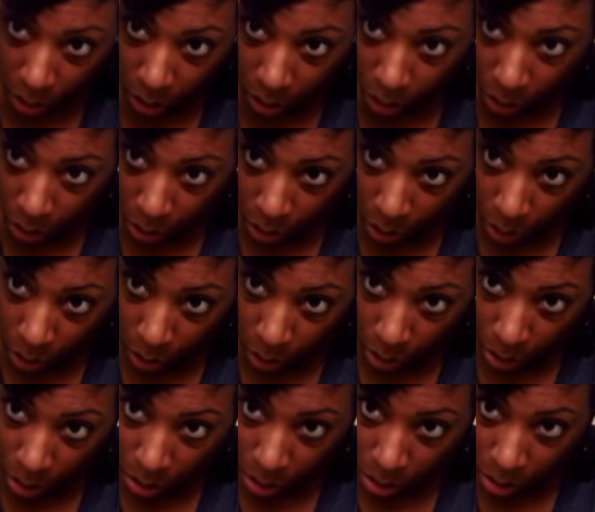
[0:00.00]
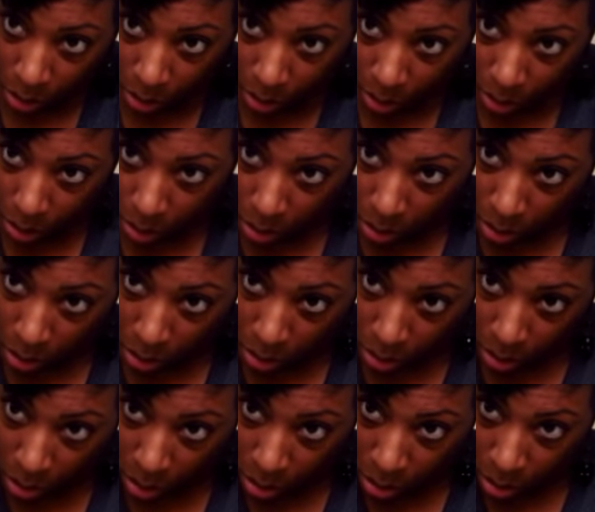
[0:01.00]

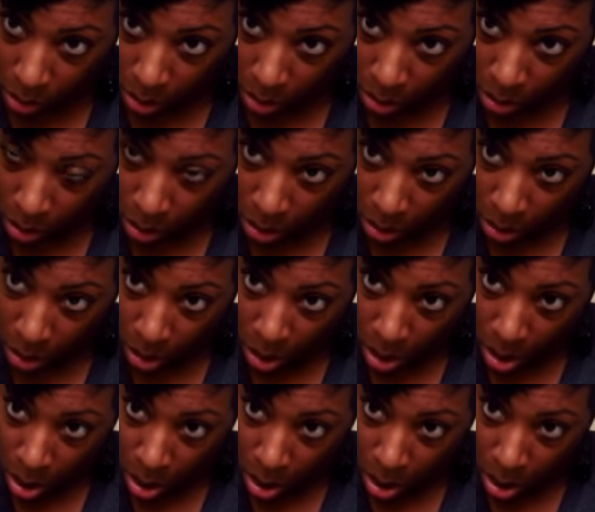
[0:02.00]
(no one is talking)